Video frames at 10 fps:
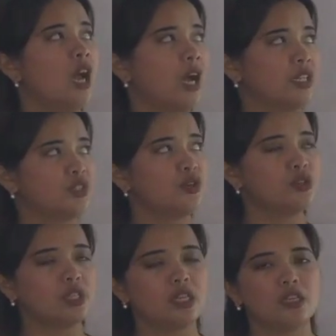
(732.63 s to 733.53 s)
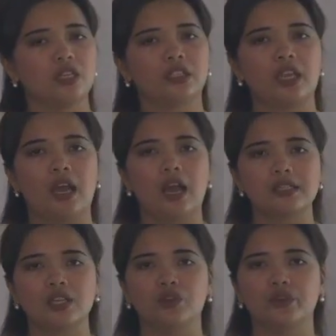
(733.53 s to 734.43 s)
As you see here
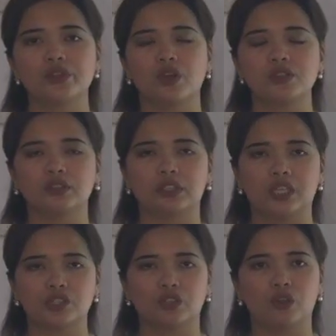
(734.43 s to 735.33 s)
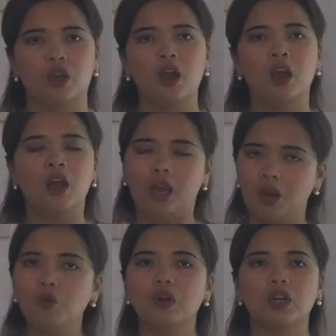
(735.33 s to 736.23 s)
at synchronous consultation
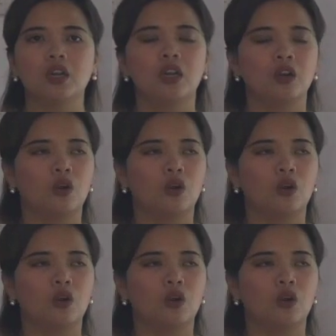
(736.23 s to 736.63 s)
hour,